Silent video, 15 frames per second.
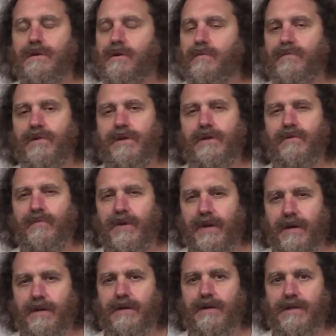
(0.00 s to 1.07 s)
Hopefully you've
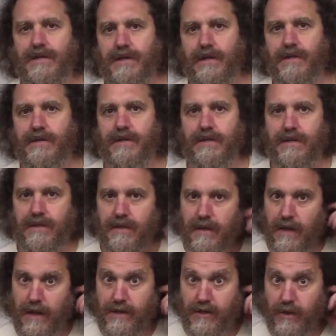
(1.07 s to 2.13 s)
begun to discuss this in the
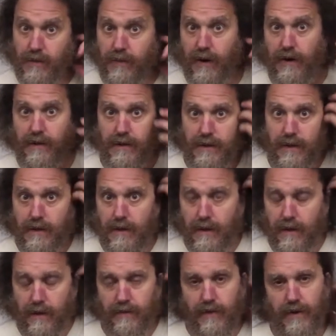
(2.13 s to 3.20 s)
lecture part
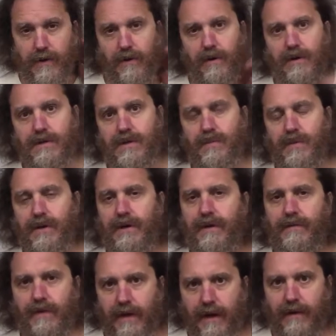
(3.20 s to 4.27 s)
of your course, but
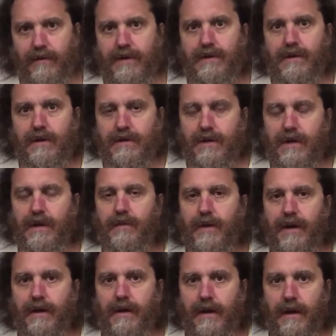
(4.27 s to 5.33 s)
if you haven't, I'll talk
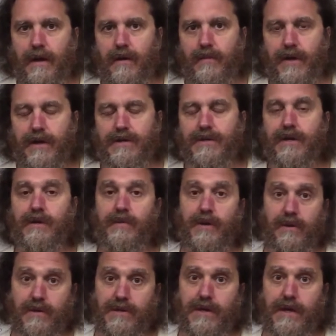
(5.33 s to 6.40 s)
about it now because you're going to be
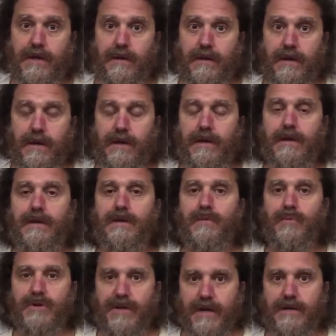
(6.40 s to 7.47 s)
using it in the
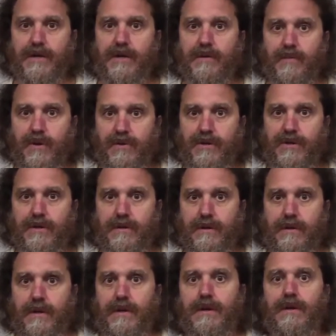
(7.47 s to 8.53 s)
projectile motion
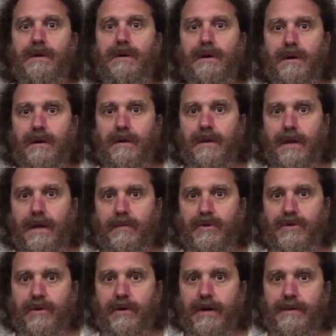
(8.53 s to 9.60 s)

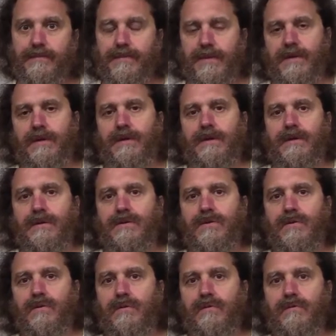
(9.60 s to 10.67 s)
laboratory.
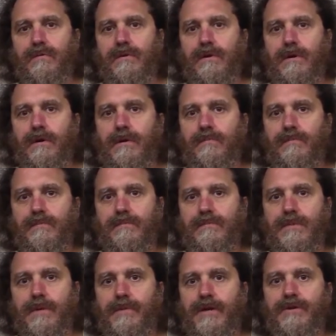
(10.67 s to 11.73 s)
So
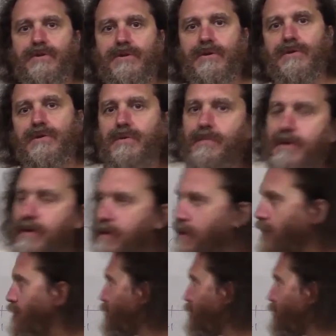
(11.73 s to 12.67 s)
let me introduce them here.